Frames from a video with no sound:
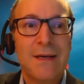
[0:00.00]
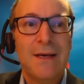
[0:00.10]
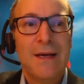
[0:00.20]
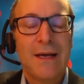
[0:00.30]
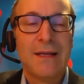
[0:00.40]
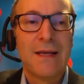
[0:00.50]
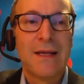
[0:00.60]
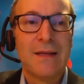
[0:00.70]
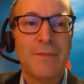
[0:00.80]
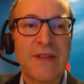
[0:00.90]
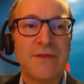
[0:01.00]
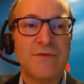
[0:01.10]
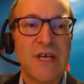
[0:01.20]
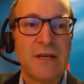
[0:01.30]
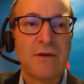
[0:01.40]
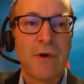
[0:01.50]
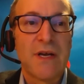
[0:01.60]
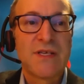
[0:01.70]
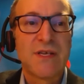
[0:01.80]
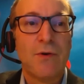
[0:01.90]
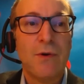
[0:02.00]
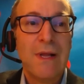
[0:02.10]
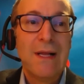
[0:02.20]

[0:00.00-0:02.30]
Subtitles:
in the month of January. So